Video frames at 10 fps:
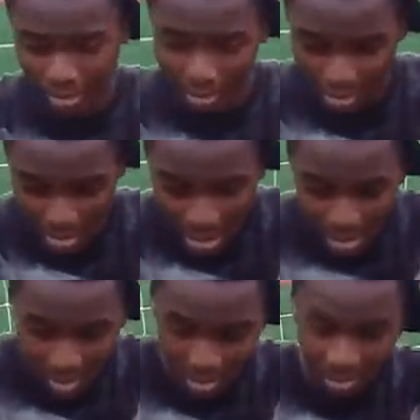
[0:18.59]
those.
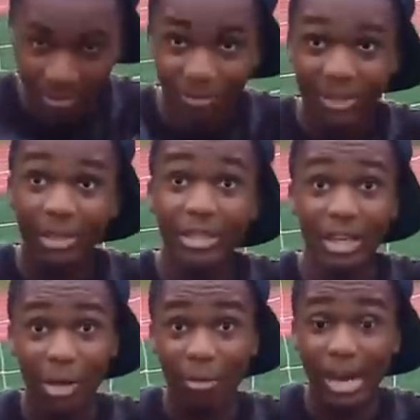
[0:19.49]
Um, you
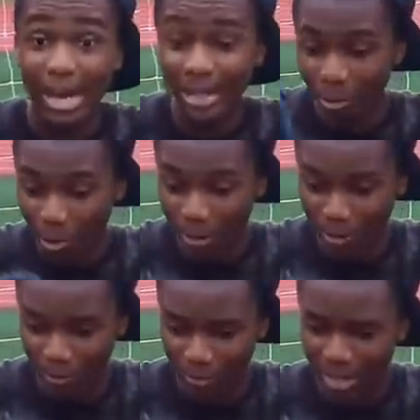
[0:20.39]
got a rag to wipe
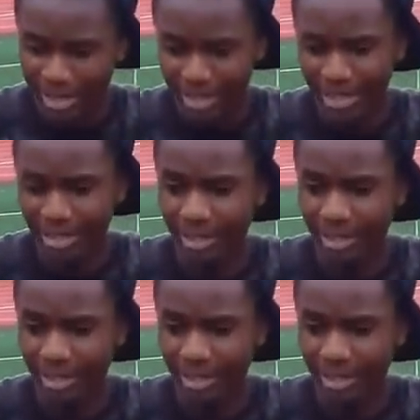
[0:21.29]
your face. You